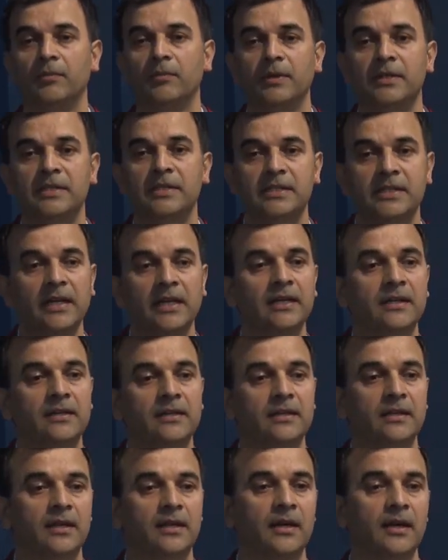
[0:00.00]
But state
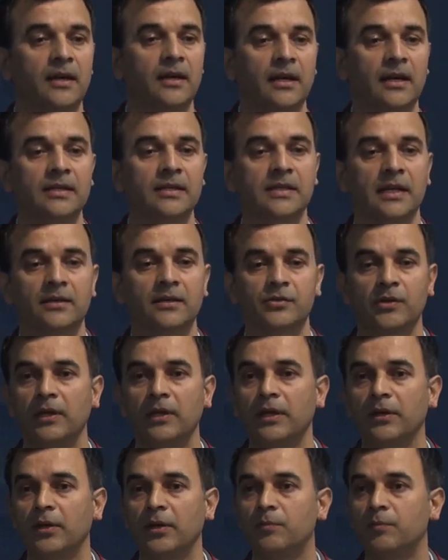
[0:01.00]
is
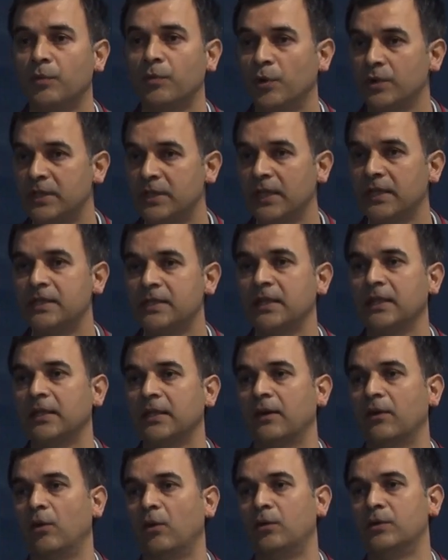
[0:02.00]
actually not protecting
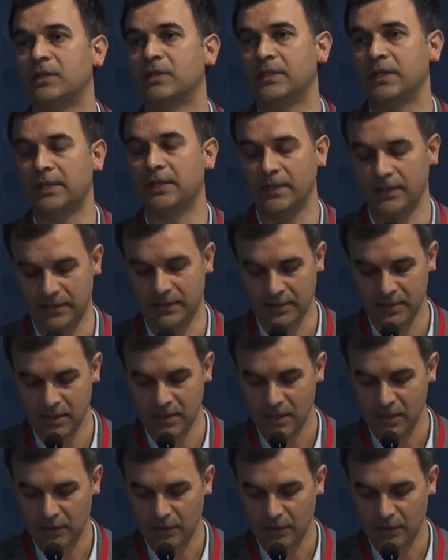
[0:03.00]
their own citizen.